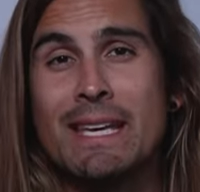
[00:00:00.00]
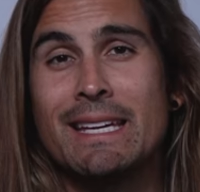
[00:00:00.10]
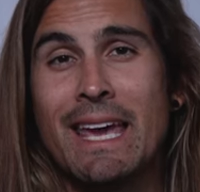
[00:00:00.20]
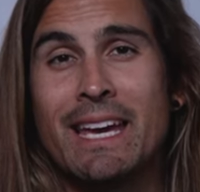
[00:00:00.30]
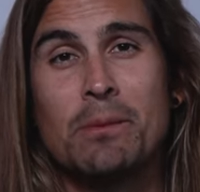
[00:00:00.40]

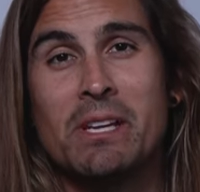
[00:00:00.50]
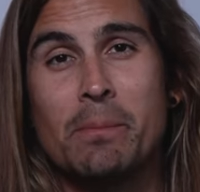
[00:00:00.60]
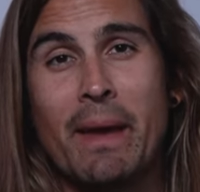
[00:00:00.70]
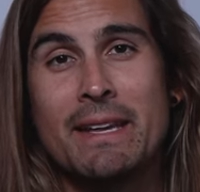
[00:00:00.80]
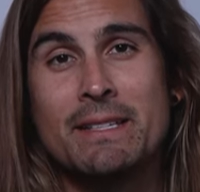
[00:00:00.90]
It can be a
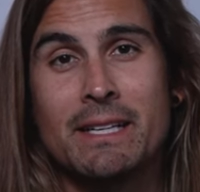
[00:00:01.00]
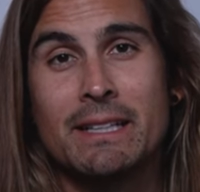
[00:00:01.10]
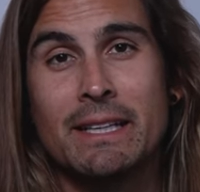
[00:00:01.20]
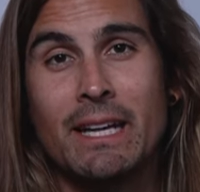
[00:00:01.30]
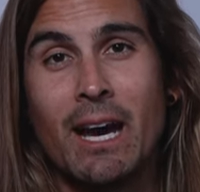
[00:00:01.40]
pain to
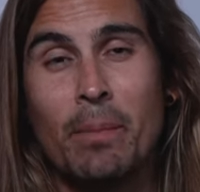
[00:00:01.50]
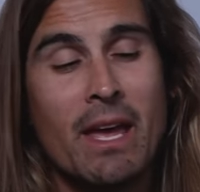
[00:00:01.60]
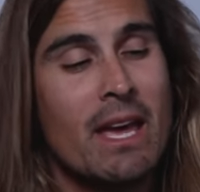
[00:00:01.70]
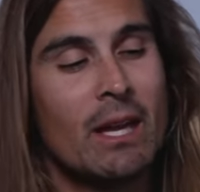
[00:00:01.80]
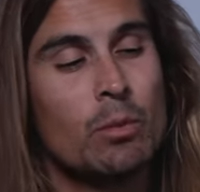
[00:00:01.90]
clean up,
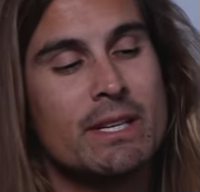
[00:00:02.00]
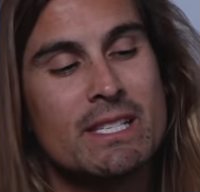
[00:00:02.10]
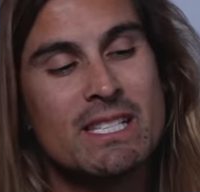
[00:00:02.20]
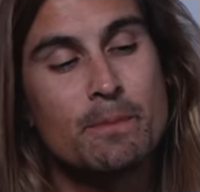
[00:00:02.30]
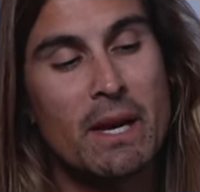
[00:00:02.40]
and we
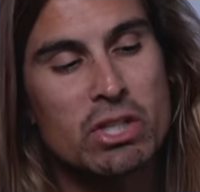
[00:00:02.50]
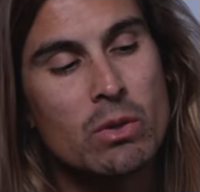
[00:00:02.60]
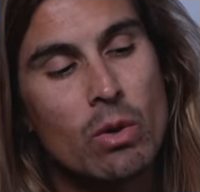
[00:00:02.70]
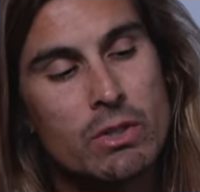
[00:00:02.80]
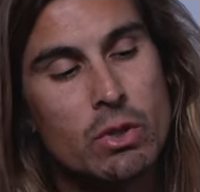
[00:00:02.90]
especially
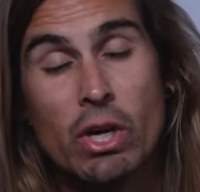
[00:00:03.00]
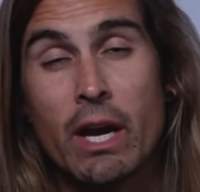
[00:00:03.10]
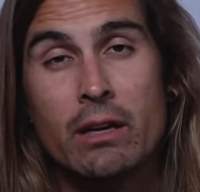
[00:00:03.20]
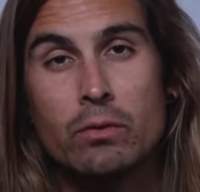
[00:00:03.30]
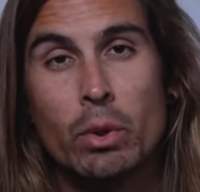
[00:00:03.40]
want to try
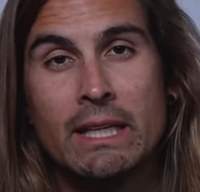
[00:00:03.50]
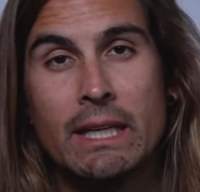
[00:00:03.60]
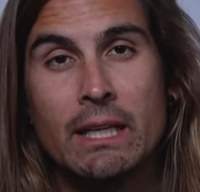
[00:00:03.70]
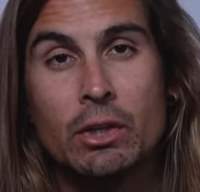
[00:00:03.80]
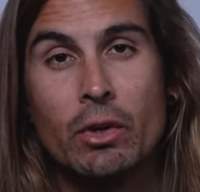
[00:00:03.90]
and avoid
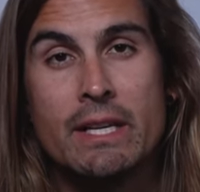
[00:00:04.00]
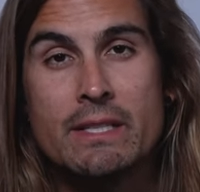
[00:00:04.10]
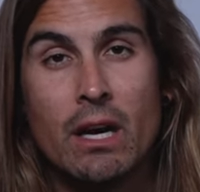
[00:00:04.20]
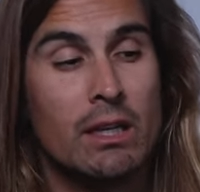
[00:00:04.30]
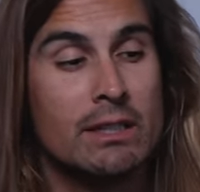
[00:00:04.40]
getting
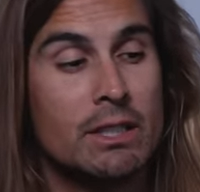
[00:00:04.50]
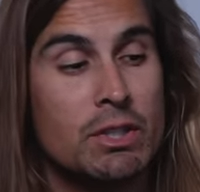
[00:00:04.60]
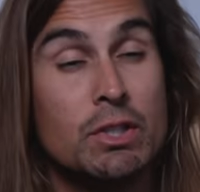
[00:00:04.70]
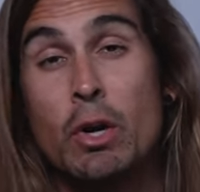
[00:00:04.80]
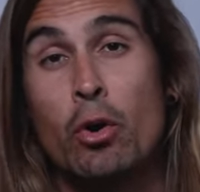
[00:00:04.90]
grease on the
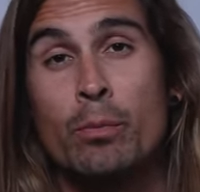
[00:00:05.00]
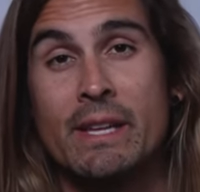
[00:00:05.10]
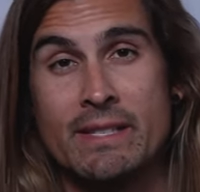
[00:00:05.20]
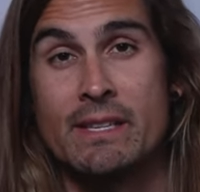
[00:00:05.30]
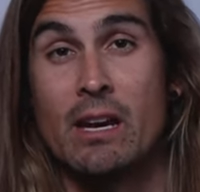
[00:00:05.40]
dome
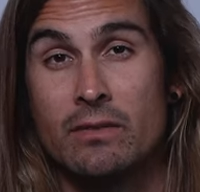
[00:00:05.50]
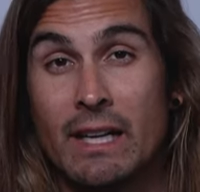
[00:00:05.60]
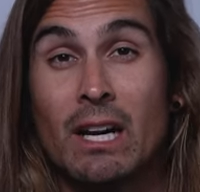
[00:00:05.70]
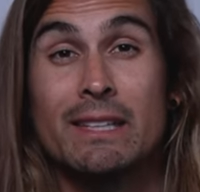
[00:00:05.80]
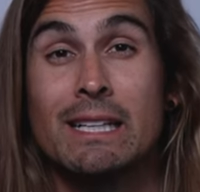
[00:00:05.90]
itself,
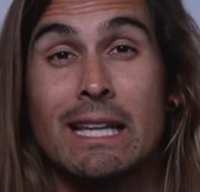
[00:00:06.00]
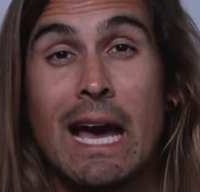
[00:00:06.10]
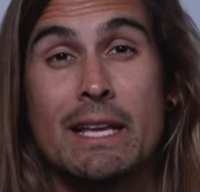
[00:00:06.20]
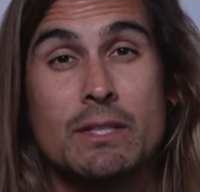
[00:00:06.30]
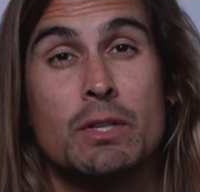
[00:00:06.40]
like on the
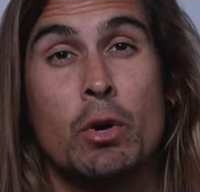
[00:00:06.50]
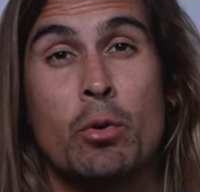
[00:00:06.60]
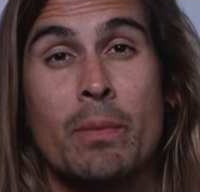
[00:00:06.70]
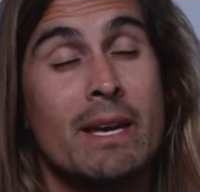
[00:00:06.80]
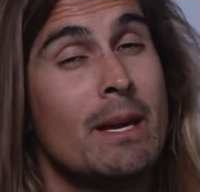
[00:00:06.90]
glass
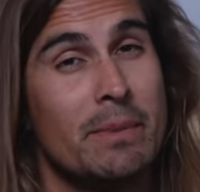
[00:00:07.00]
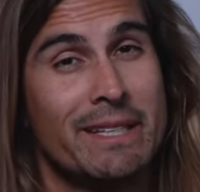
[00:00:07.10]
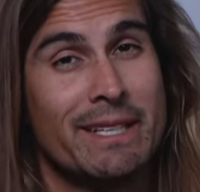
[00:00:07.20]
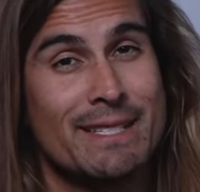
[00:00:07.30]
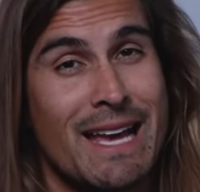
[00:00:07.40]
dome,
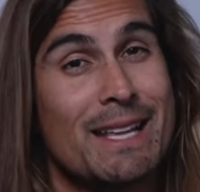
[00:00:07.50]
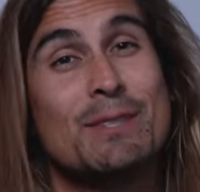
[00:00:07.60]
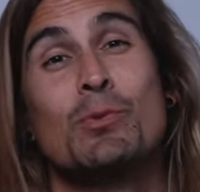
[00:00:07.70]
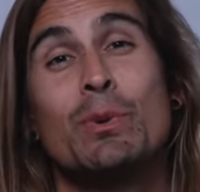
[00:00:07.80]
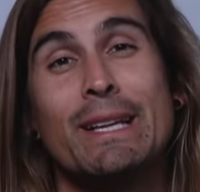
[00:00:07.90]
because that
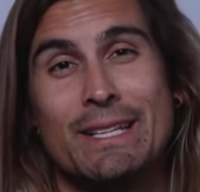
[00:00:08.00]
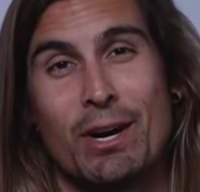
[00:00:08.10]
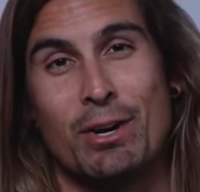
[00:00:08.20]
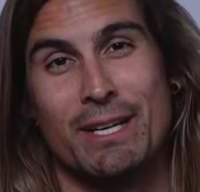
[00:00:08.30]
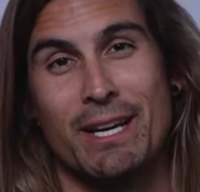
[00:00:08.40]
is really
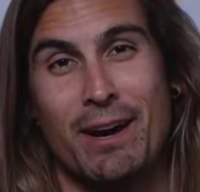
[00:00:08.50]
hard to get